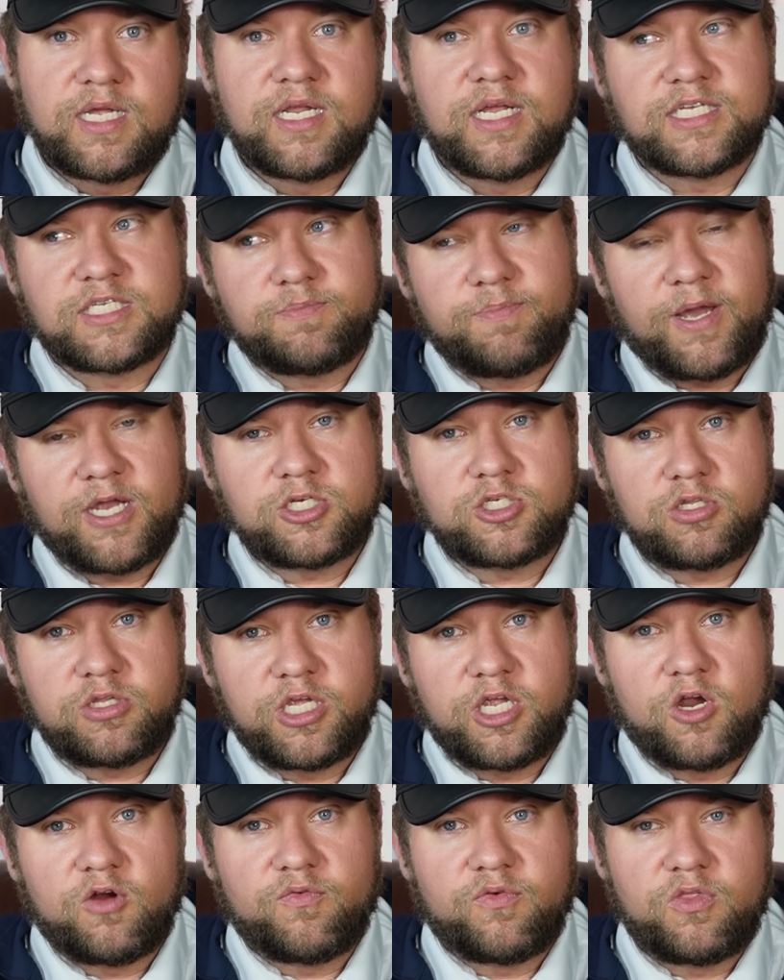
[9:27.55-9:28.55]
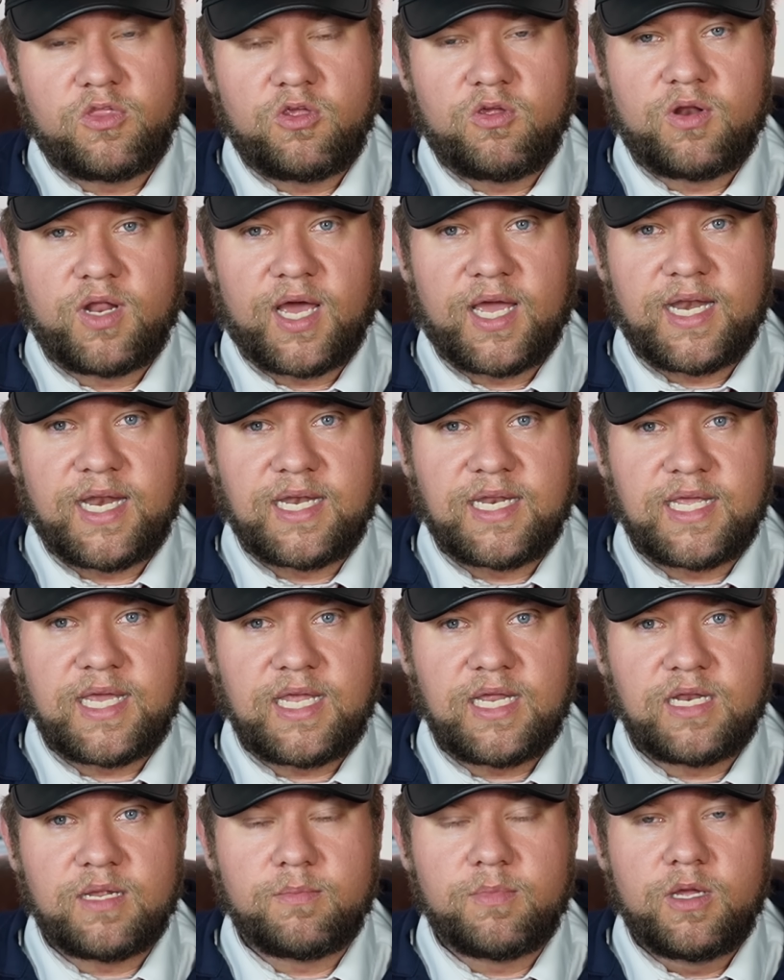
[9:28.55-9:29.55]
especially over in the United
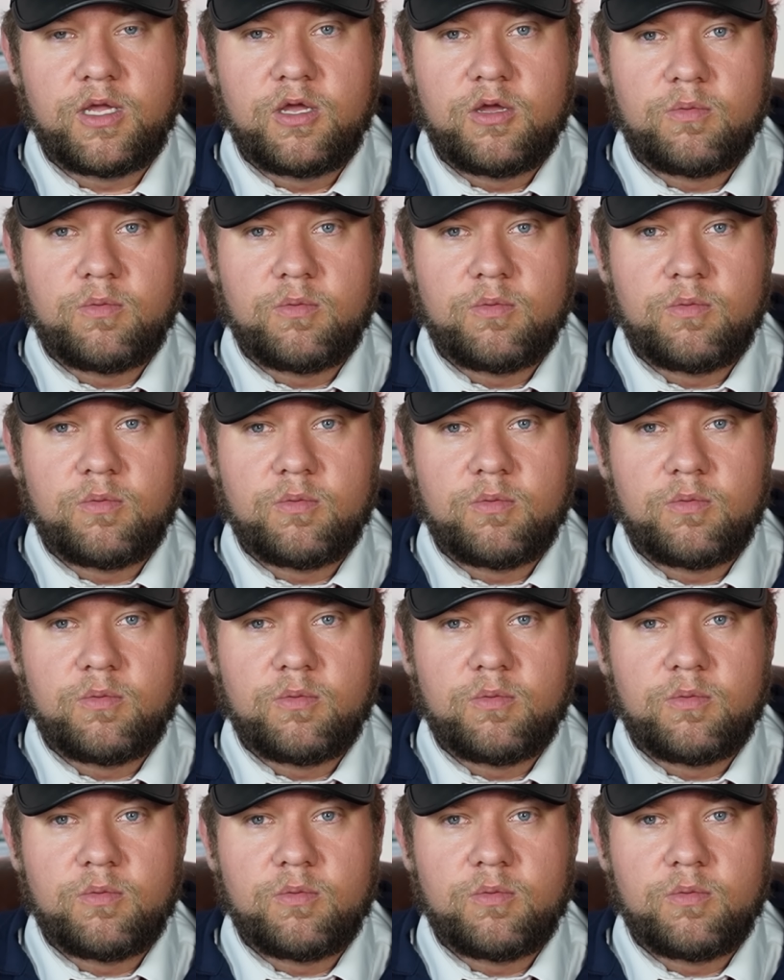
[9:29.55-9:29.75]
Kingdom.